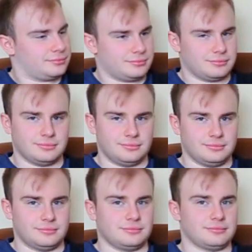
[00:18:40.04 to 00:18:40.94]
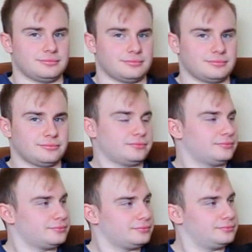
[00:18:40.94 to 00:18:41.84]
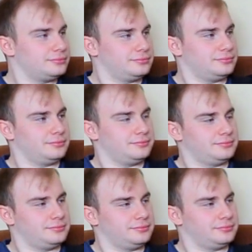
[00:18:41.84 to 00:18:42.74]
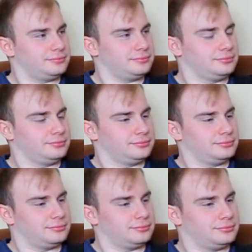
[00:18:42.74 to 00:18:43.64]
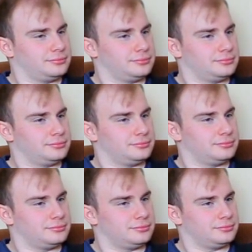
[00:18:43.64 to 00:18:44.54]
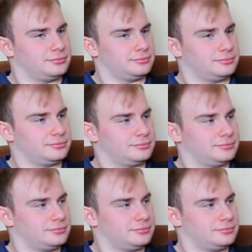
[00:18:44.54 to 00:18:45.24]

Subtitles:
(silent)